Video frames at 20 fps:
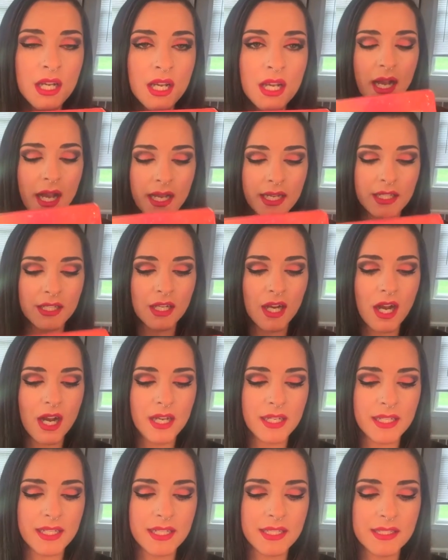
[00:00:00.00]
I
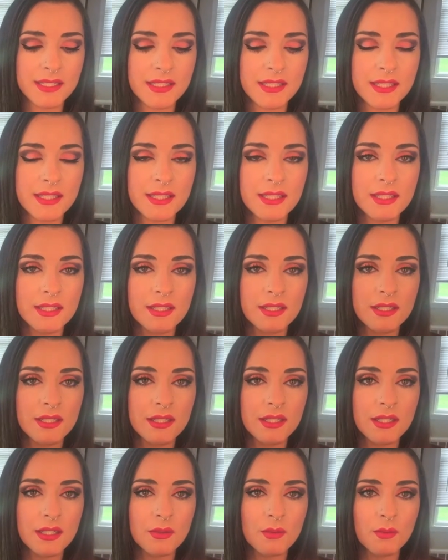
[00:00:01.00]
got it
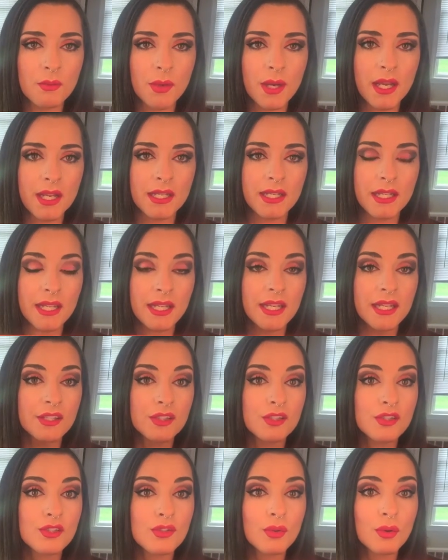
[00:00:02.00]
when it hit
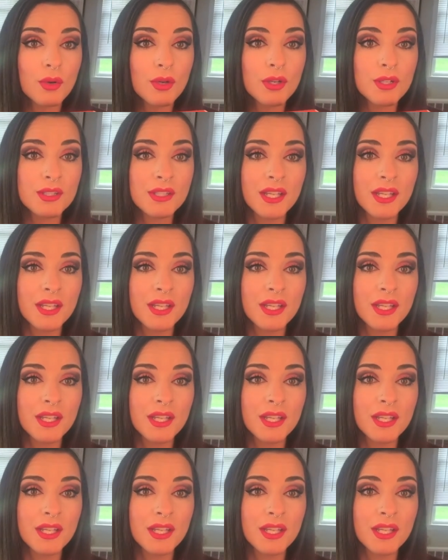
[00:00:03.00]
stores.